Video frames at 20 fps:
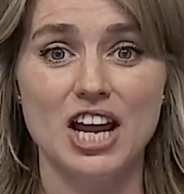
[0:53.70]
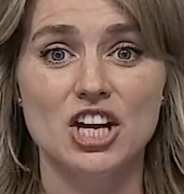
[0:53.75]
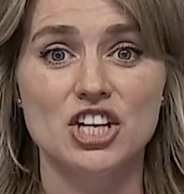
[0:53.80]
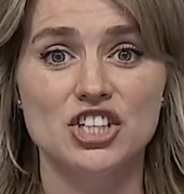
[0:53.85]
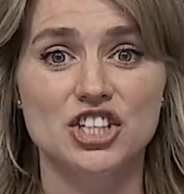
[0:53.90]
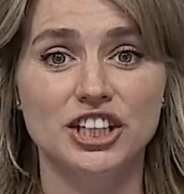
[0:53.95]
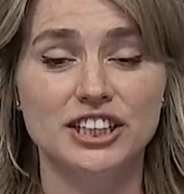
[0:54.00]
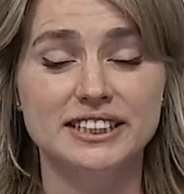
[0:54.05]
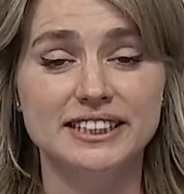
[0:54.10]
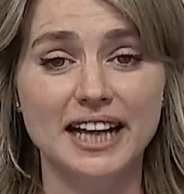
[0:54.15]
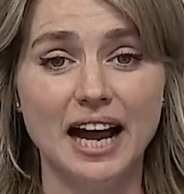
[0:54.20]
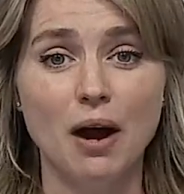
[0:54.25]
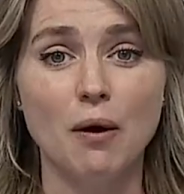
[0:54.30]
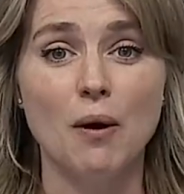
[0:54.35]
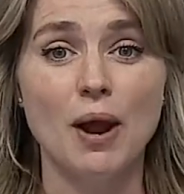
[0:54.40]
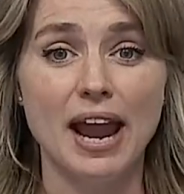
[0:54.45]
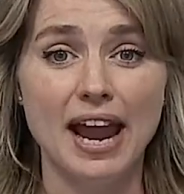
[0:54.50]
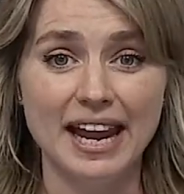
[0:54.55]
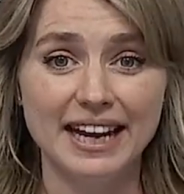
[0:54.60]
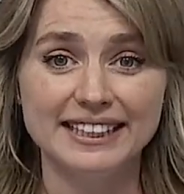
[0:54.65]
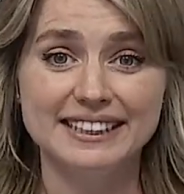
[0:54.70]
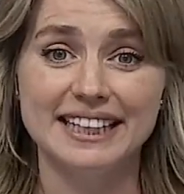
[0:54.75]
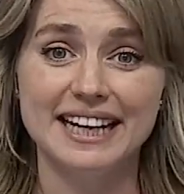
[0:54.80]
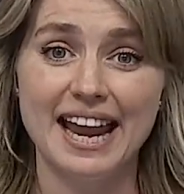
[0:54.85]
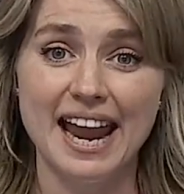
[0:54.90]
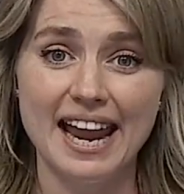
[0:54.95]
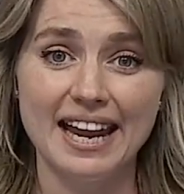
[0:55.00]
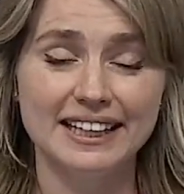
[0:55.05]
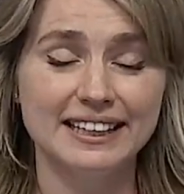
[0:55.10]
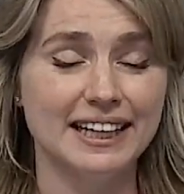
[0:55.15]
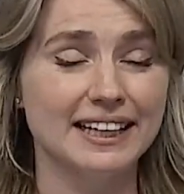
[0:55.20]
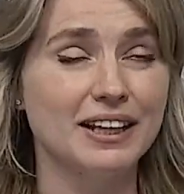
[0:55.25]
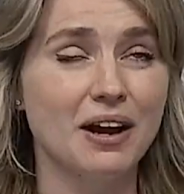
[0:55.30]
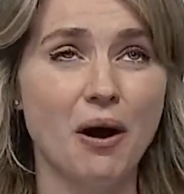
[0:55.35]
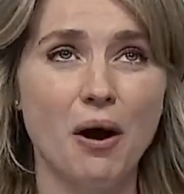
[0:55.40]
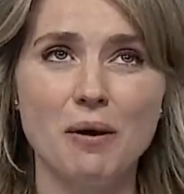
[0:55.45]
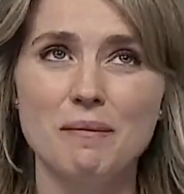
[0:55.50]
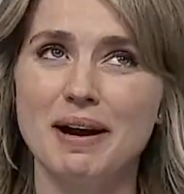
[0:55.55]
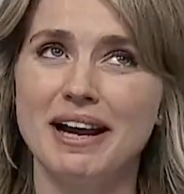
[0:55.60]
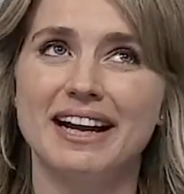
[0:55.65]
She is now 88 and
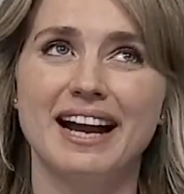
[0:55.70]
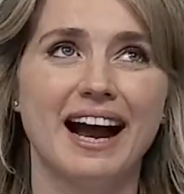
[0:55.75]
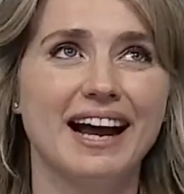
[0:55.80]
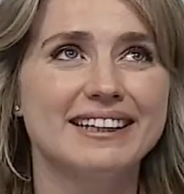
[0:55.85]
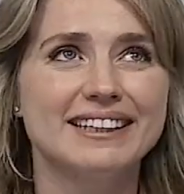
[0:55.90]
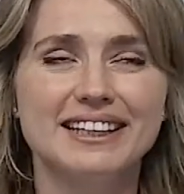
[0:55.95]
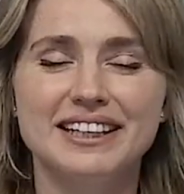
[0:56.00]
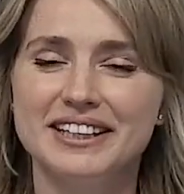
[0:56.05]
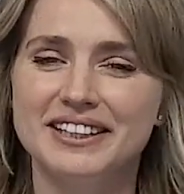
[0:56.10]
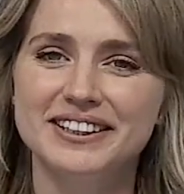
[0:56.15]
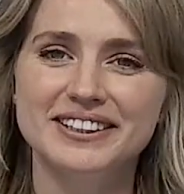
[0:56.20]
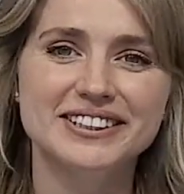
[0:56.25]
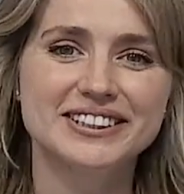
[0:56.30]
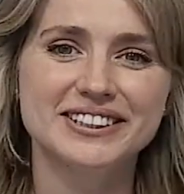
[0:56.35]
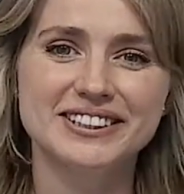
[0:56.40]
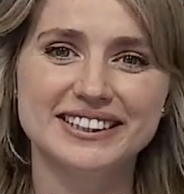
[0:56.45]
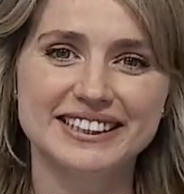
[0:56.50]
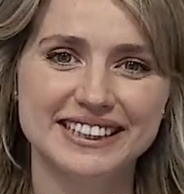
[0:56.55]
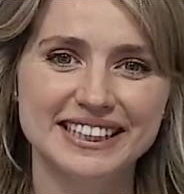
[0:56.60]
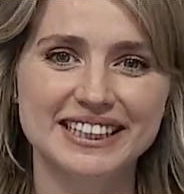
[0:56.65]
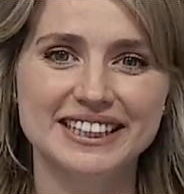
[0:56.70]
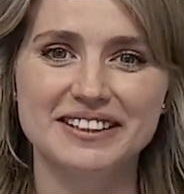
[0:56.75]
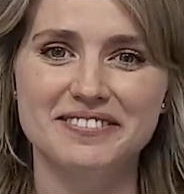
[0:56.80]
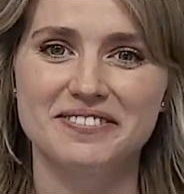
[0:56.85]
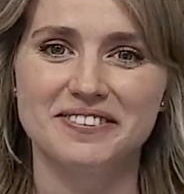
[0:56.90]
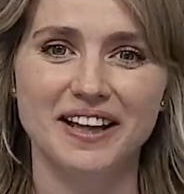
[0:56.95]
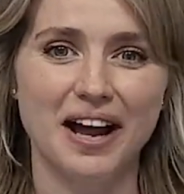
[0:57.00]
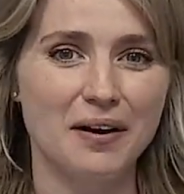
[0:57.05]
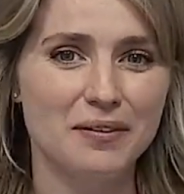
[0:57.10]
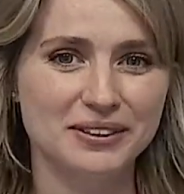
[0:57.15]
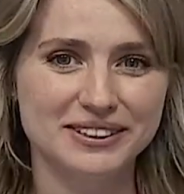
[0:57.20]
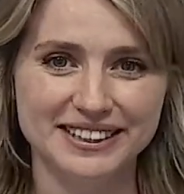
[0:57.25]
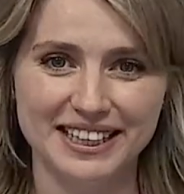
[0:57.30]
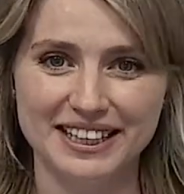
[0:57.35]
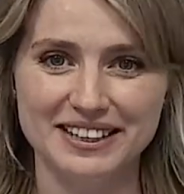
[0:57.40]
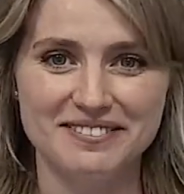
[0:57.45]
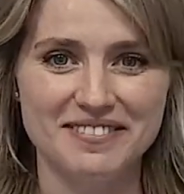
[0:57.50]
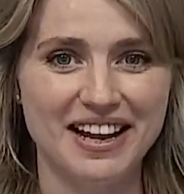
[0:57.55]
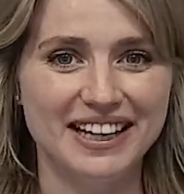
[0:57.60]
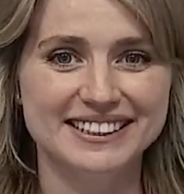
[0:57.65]
oh my god, you should see the flowers
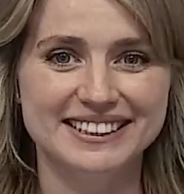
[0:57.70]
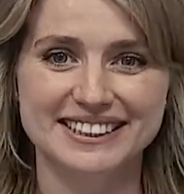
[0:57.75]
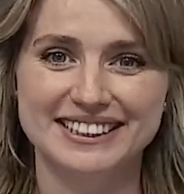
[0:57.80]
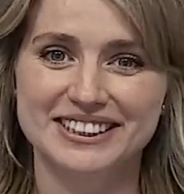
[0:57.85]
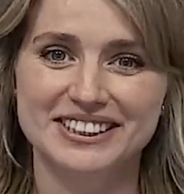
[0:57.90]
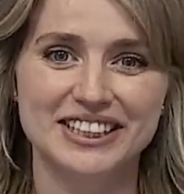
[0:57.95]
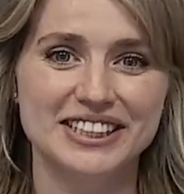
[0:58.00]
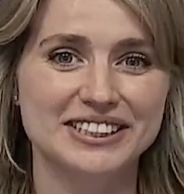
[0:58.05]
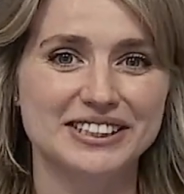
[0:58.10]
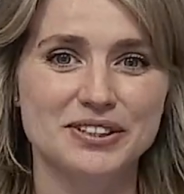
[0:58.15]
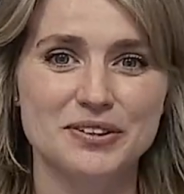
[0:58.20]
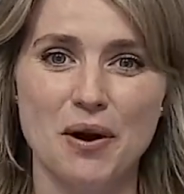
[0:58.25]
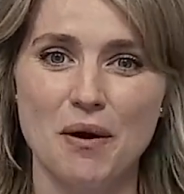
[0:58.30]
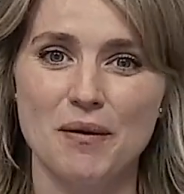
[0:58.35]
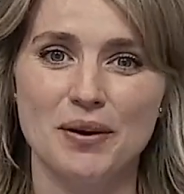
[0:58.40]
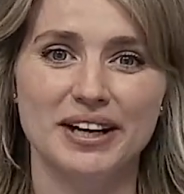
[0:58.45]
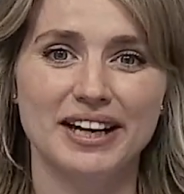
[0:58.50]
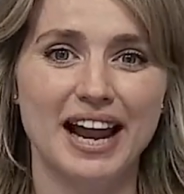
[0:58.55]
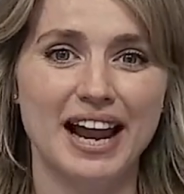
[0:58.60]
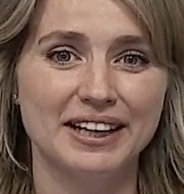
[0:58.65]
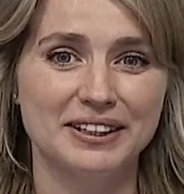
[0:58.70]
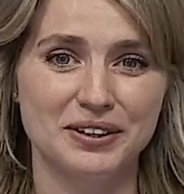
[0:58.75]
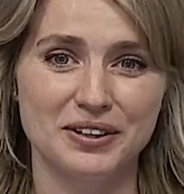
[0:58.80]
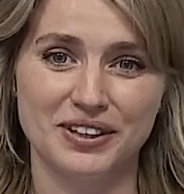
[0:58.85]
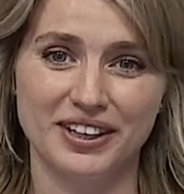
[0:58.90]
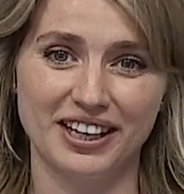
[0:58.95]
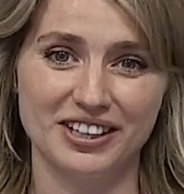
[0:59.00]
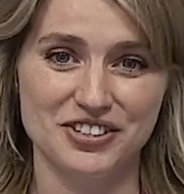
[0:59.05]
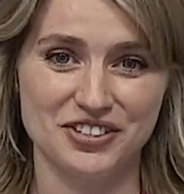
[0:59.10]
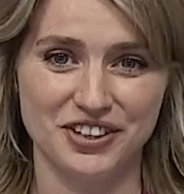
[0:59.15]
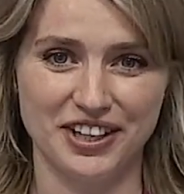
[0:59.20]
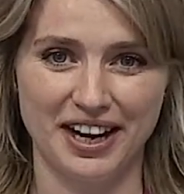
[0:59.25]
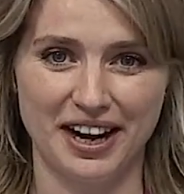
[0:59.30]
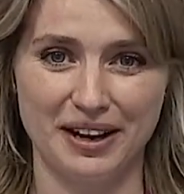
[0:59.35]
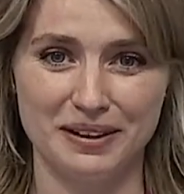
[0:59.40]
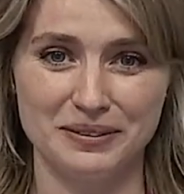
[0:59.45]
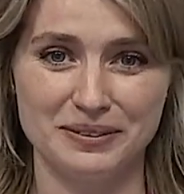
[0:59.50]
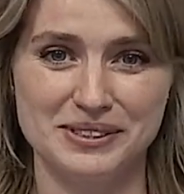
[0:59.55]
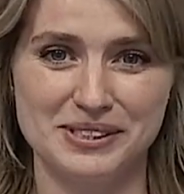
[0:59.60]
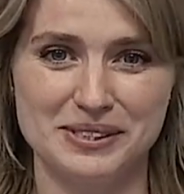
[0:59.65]
and veggies she is growing at her country
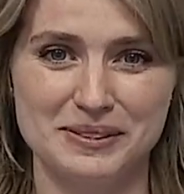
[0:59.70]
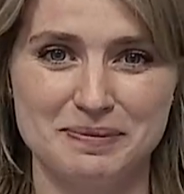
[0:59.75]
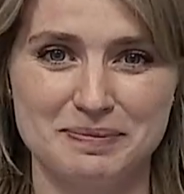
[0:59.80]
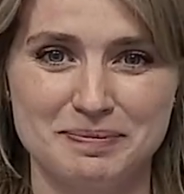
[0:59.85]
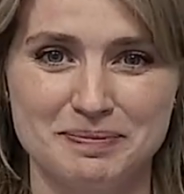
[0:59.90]
house.